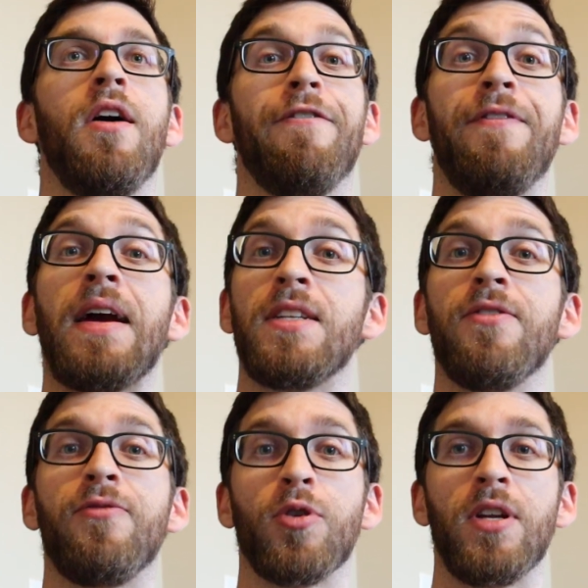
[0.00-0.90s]

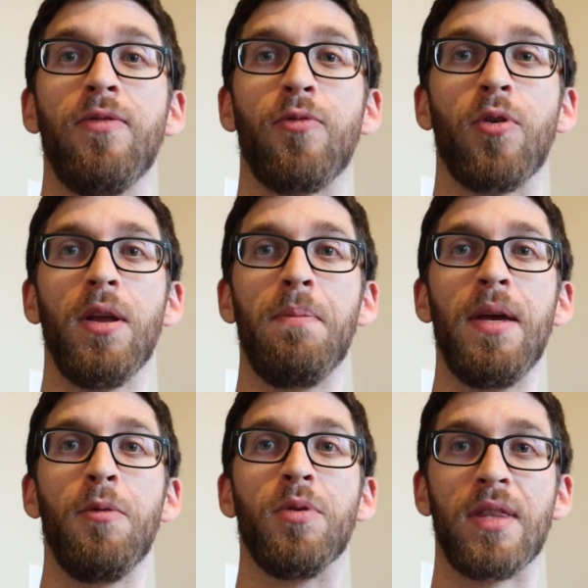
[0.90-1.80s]
effective
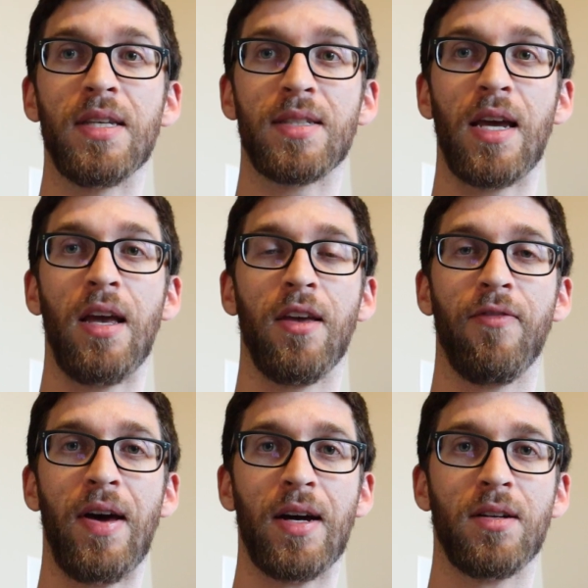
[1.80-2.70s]
1440p with this
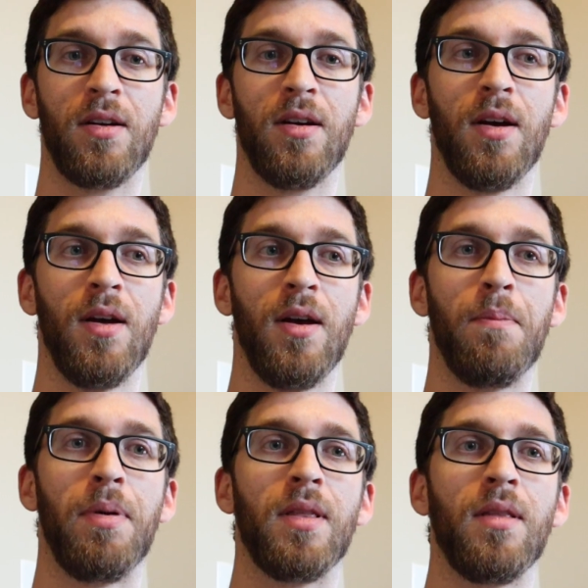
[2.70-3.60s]
scaling factor.
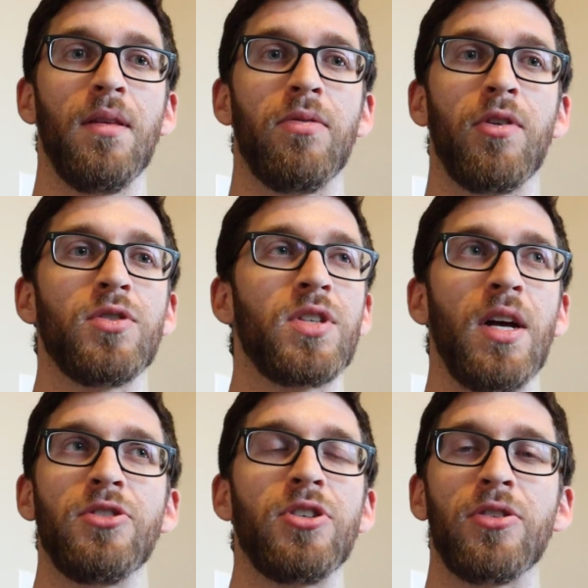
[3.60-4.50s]
But those
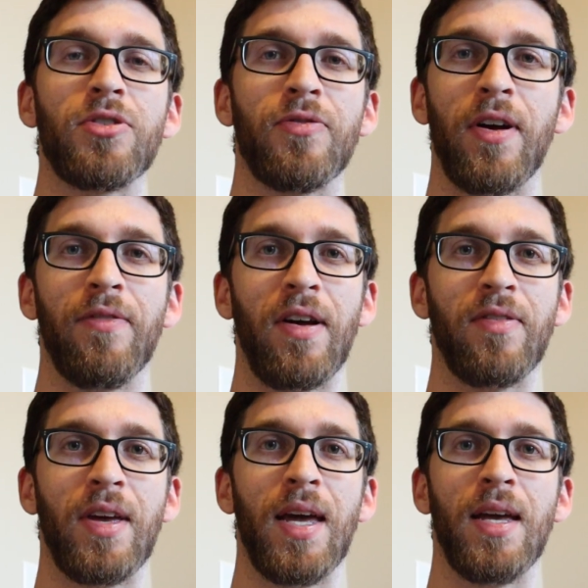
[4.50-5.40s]
LG Ultrafine
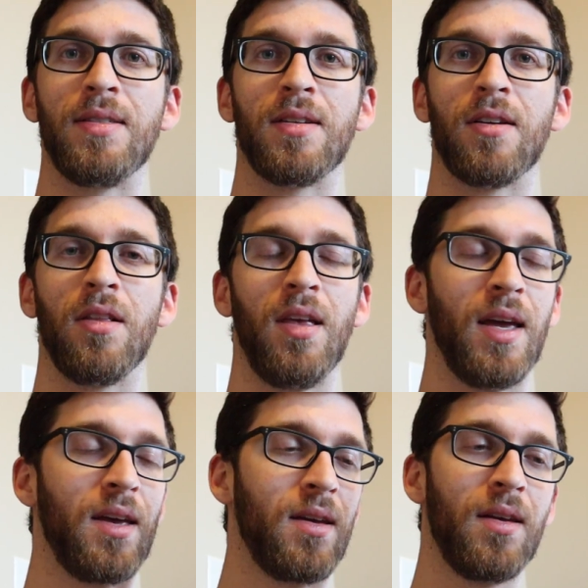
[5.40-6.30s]
5Ks are
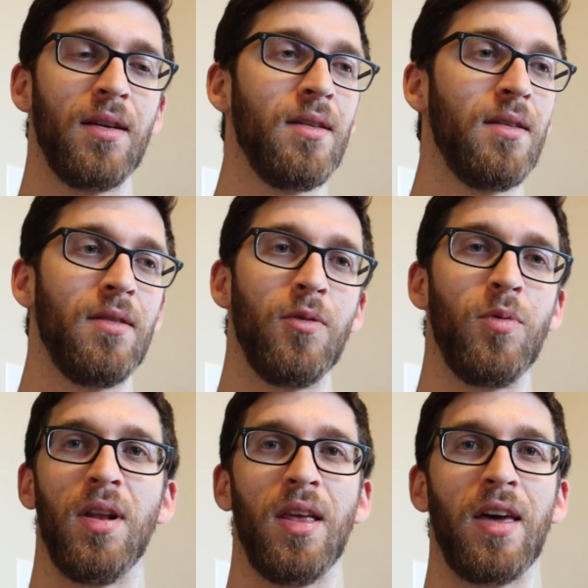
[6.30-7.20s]
like,
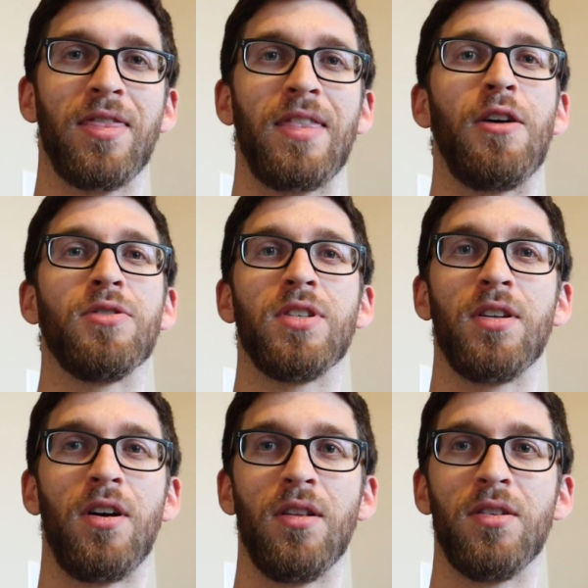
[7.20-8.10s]
what, like
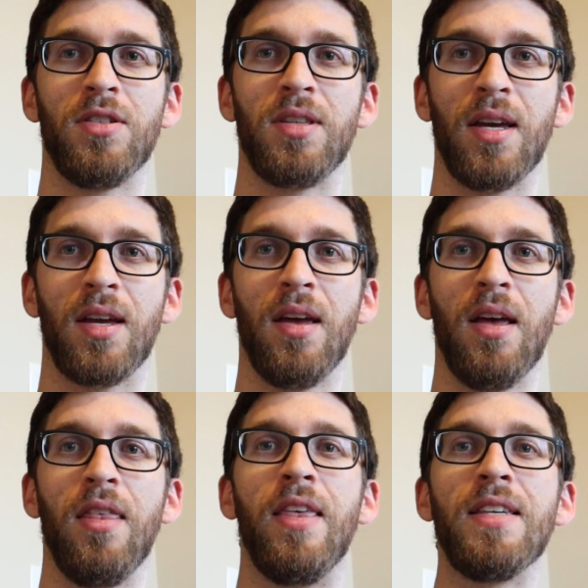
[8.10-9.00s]
$1,000? Like
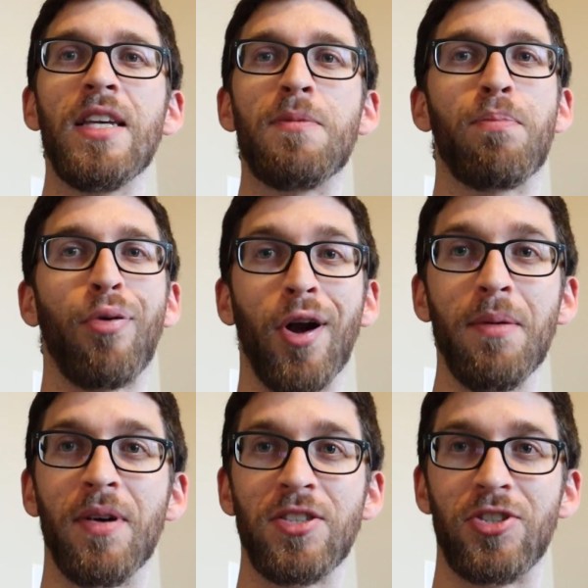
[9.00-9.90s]
this is
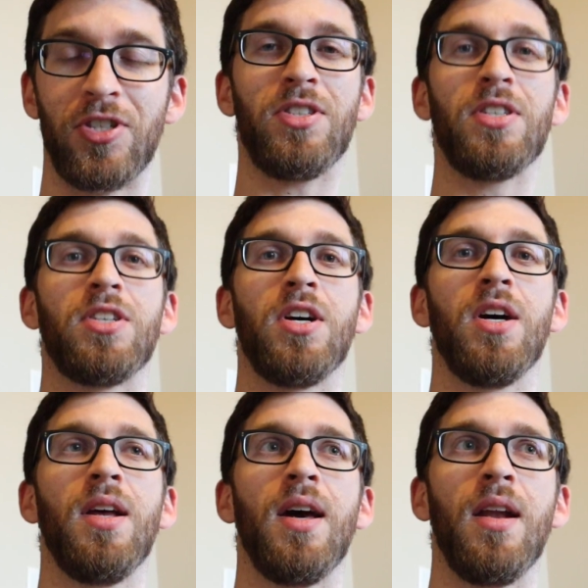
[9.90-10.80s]
pretty much just as
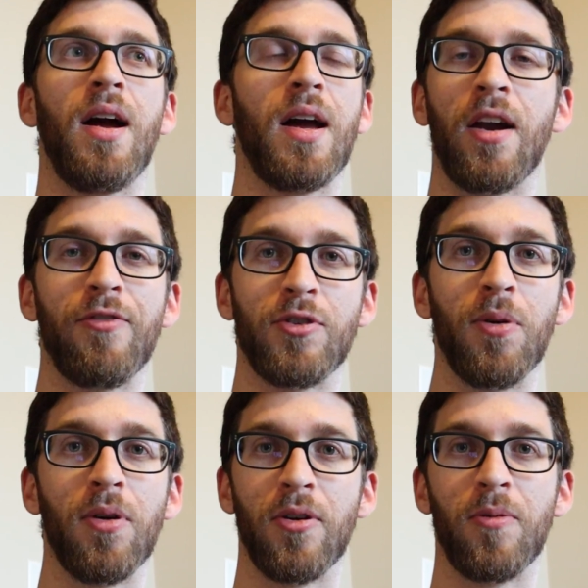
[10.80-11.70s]
good, and I got it for
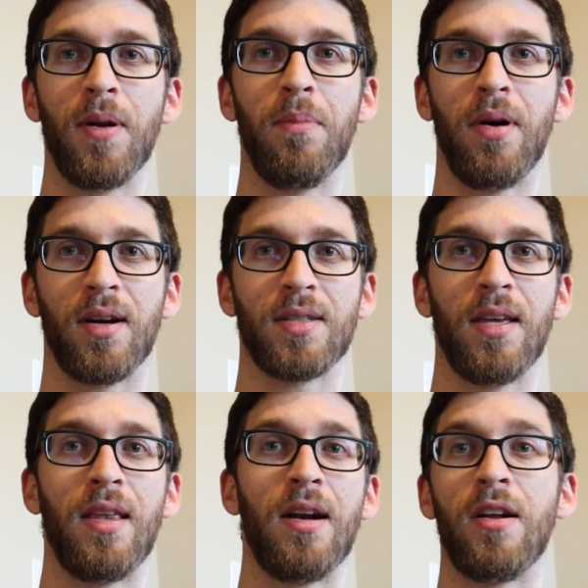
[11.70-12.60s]
220 bucks,
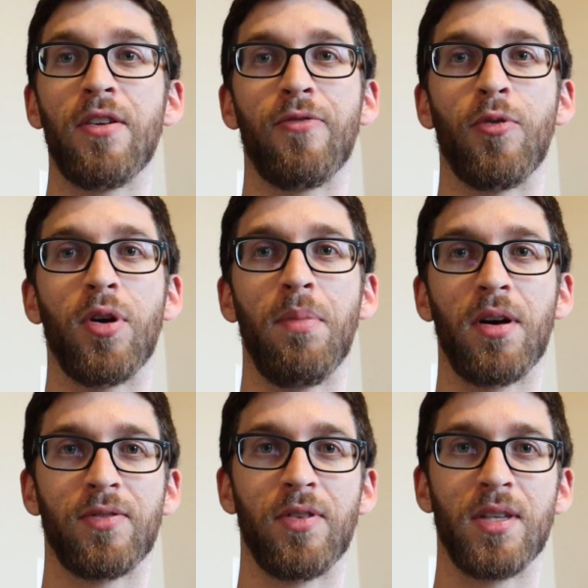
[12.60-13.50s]
and then another 40
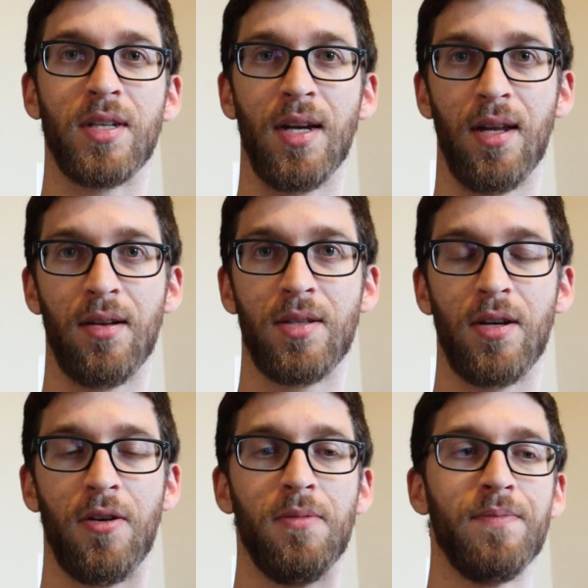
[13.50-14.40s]
bucks for the stand.
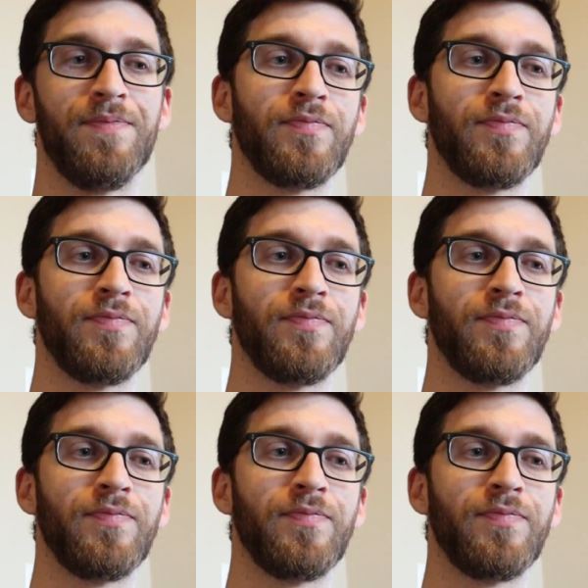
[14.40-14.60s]
So